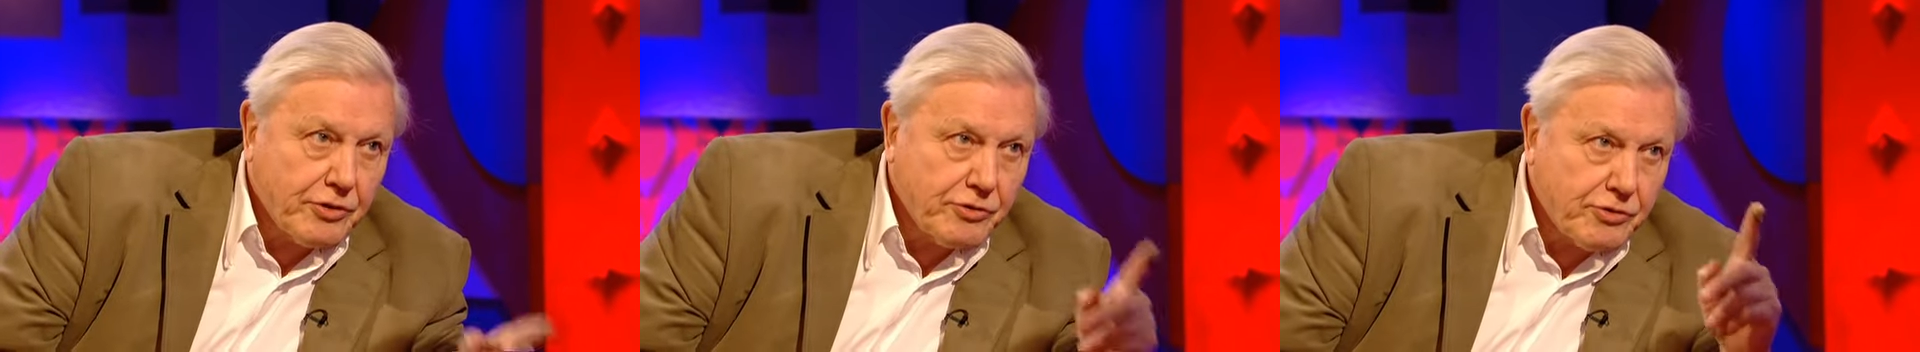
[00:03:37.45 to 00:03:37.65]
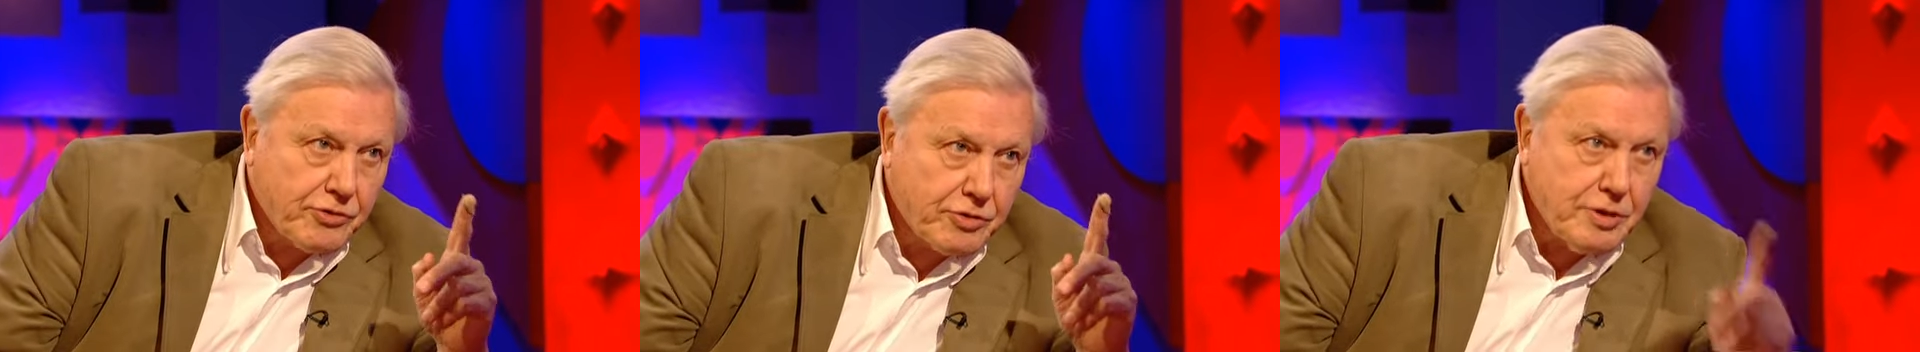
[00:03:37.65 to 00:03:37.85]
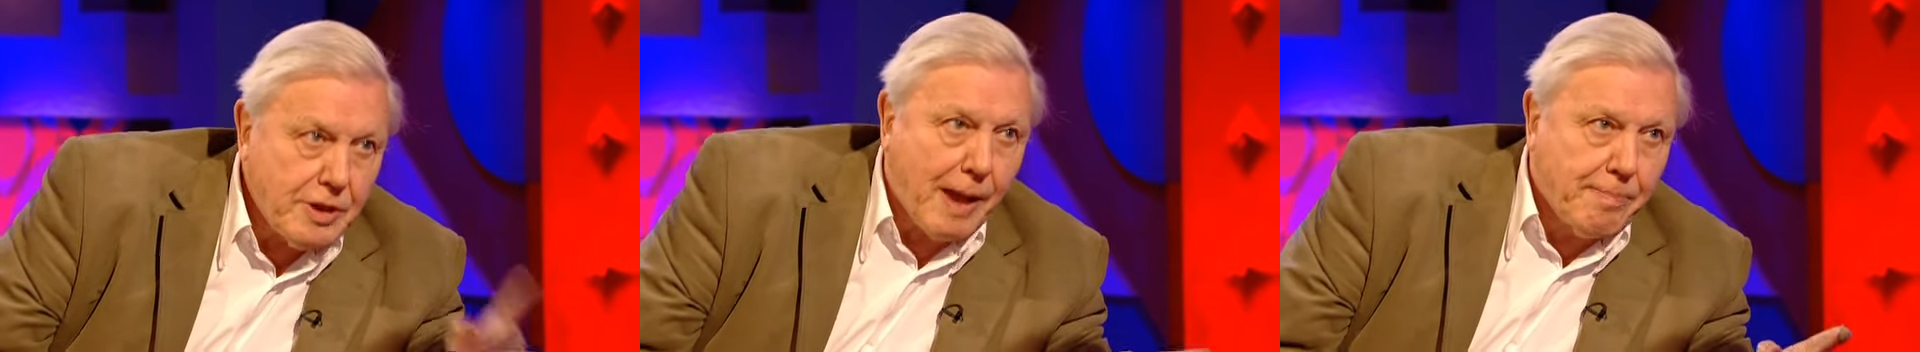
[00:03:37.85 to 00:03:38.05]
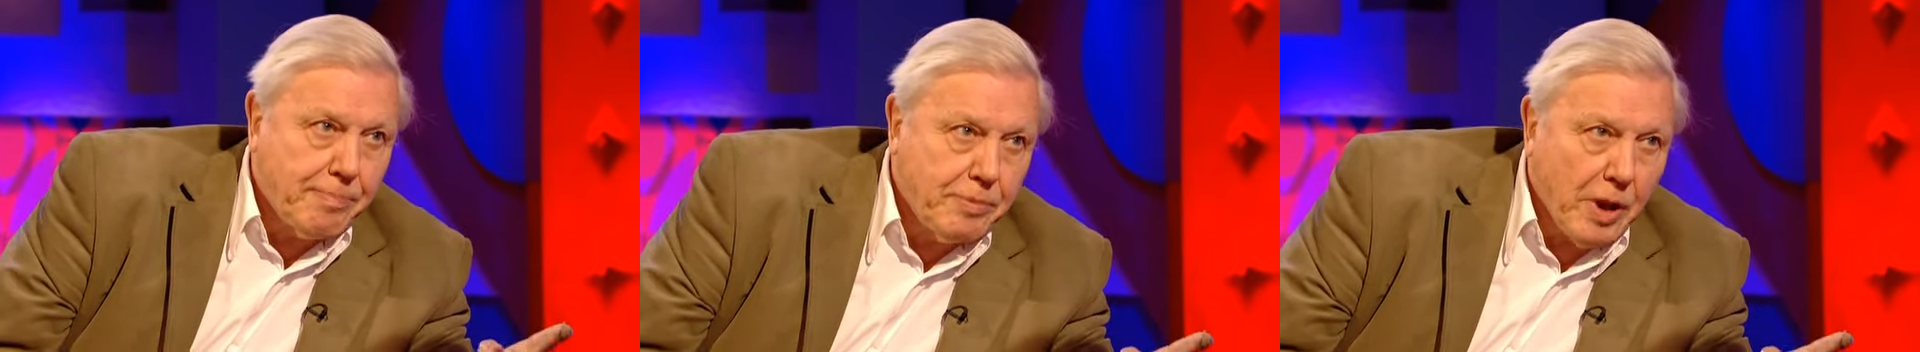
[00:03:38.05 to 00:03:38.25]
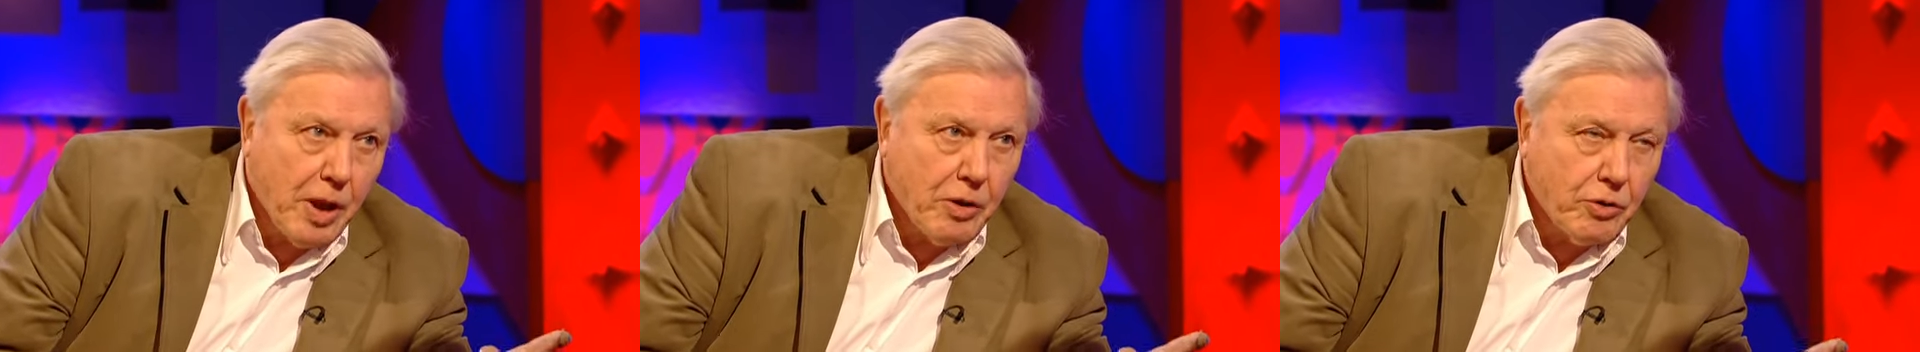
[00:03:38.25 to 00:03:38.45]
snub
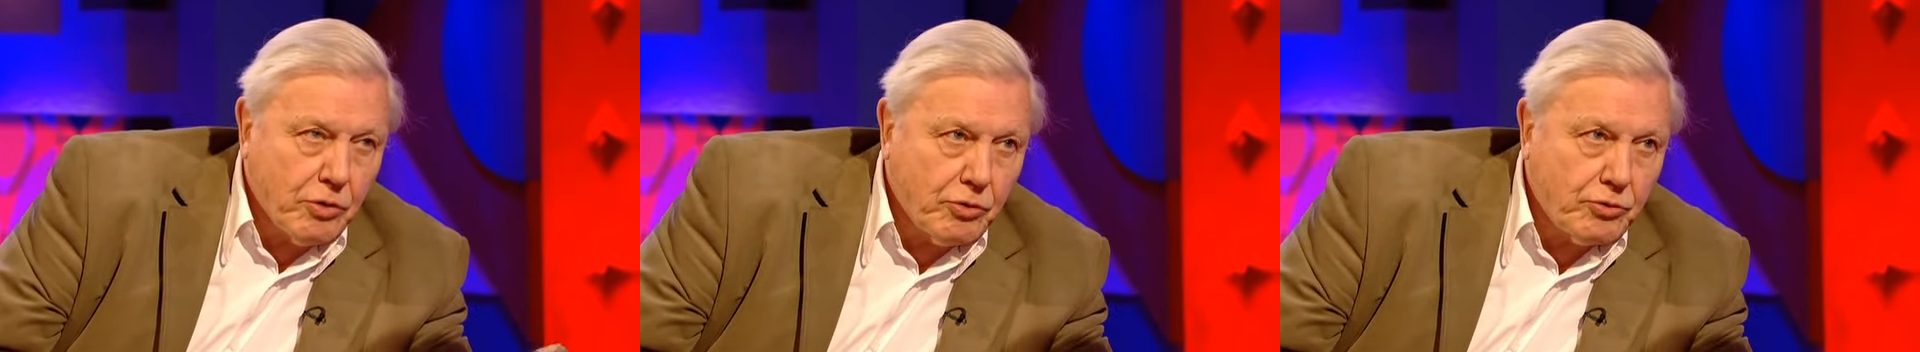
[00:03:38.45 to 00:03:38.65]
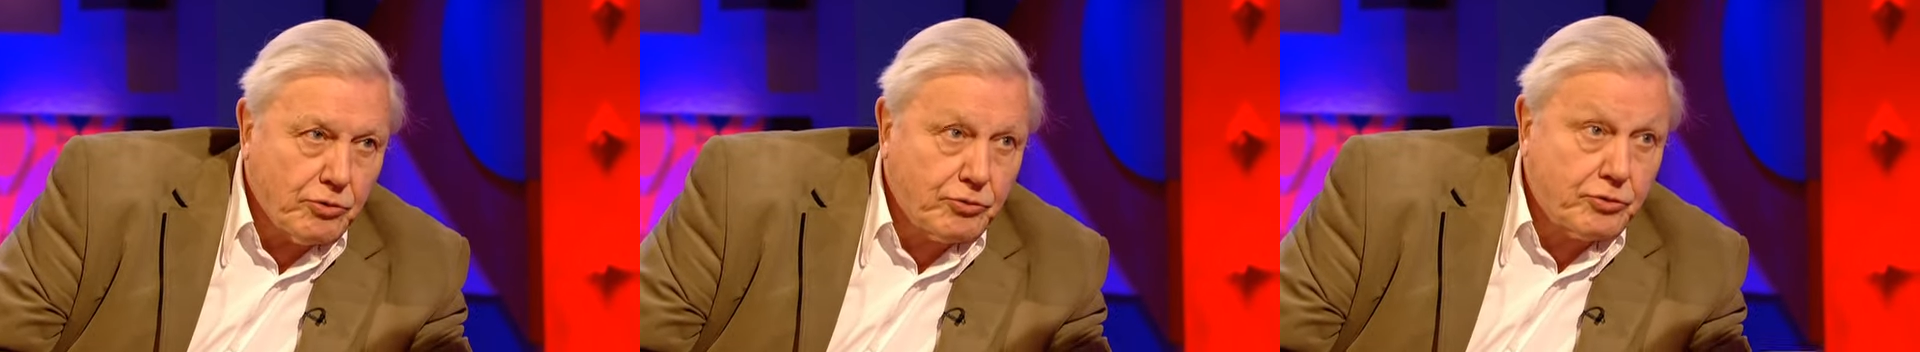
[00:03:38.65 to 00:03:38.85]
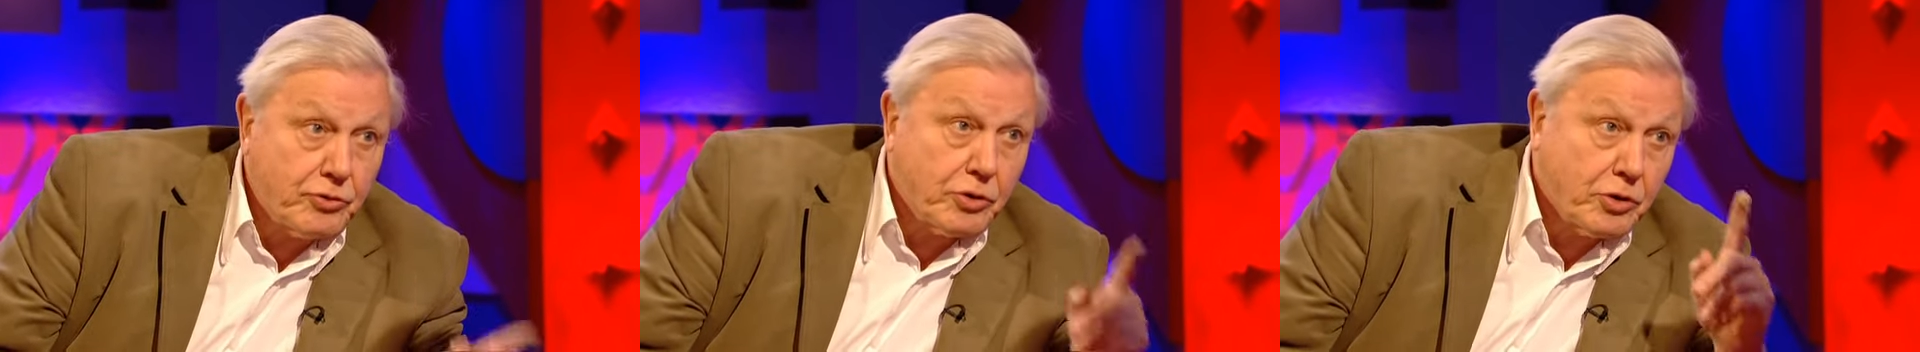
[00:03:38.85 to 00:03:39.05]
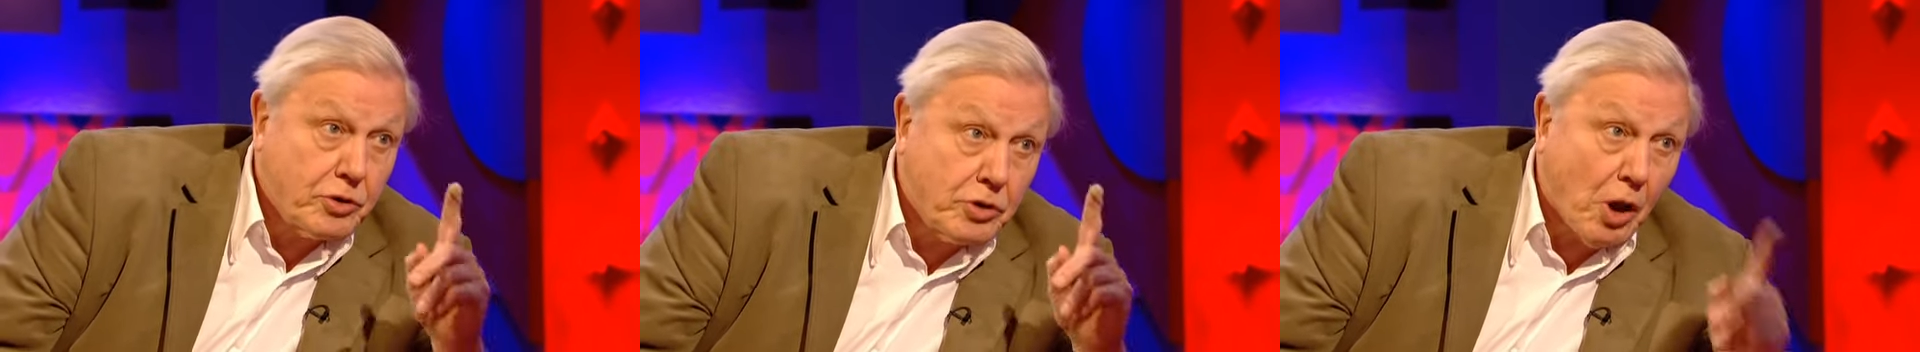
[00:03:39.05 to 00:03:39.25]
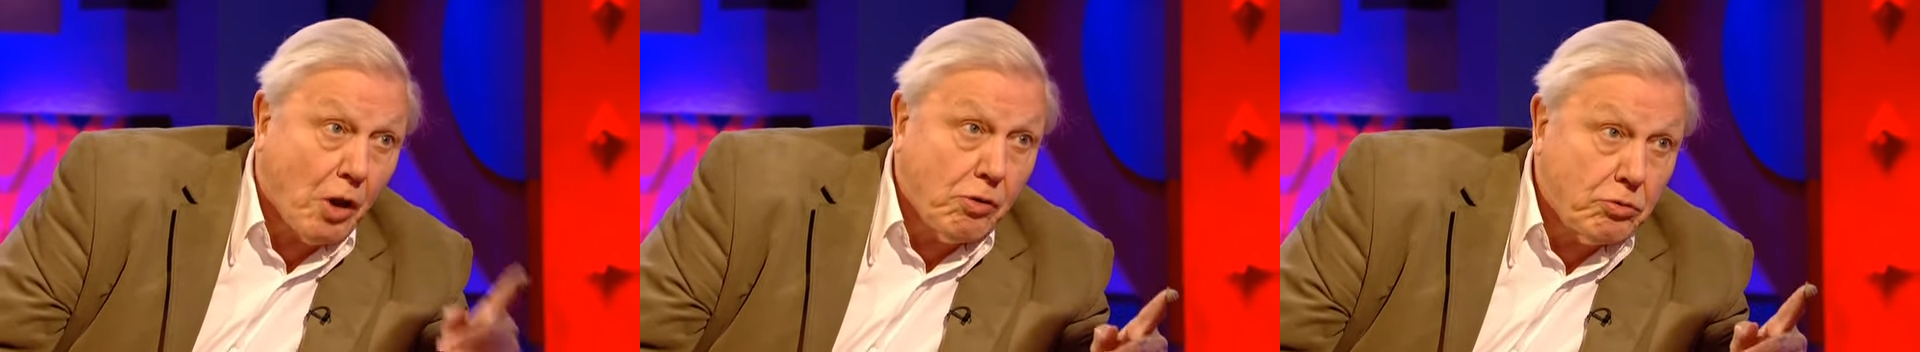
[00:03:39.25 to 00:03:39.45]
nosed,
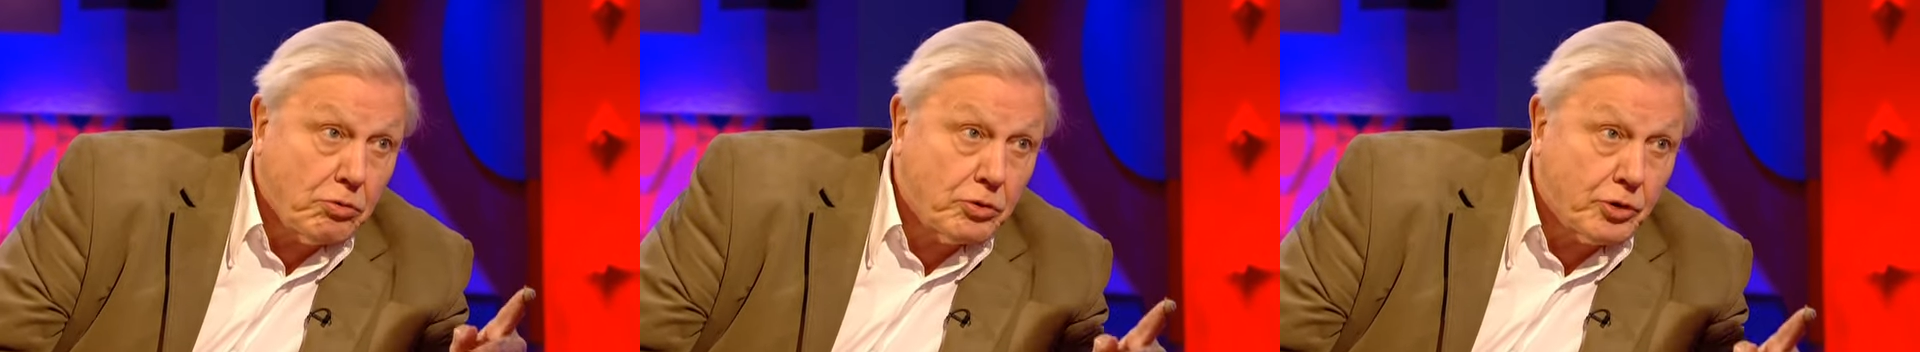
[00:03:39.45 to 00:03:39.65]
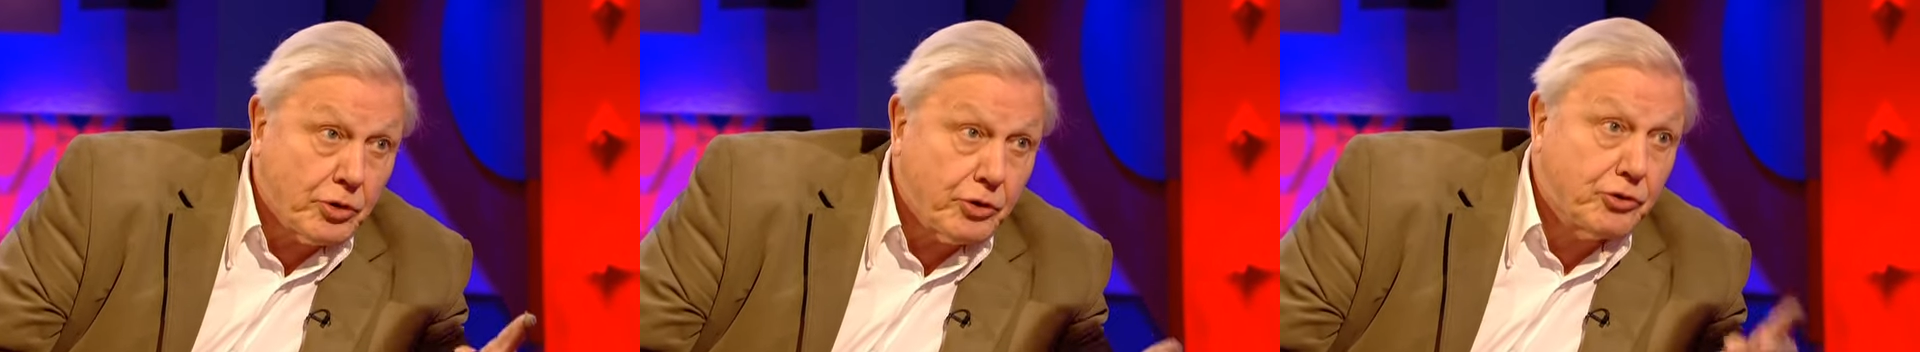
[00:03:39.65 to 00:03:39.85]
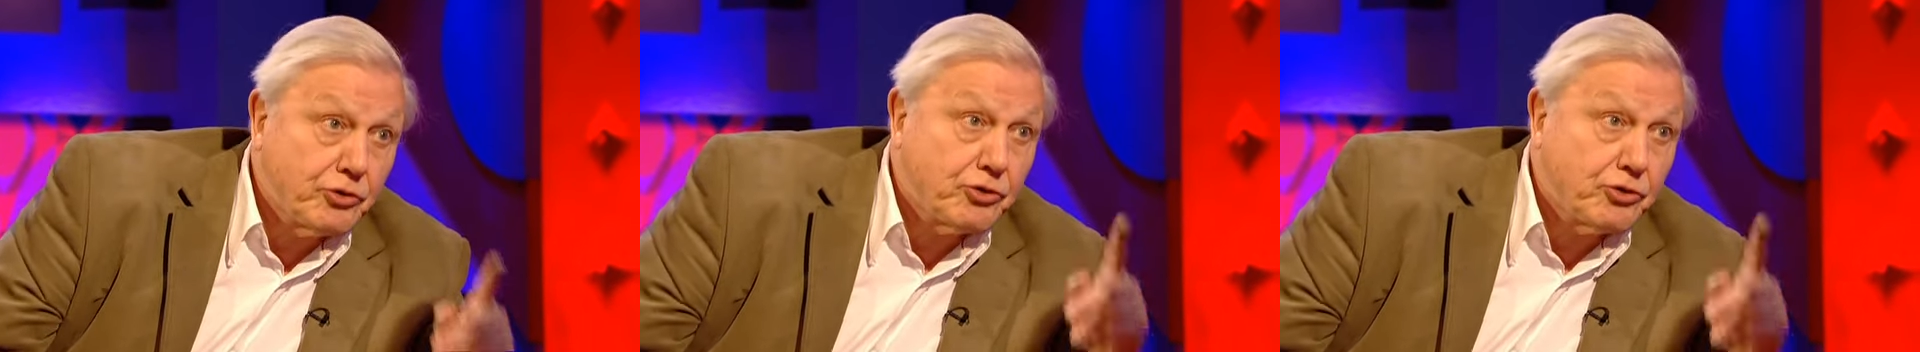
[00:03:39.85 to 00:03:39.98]
golden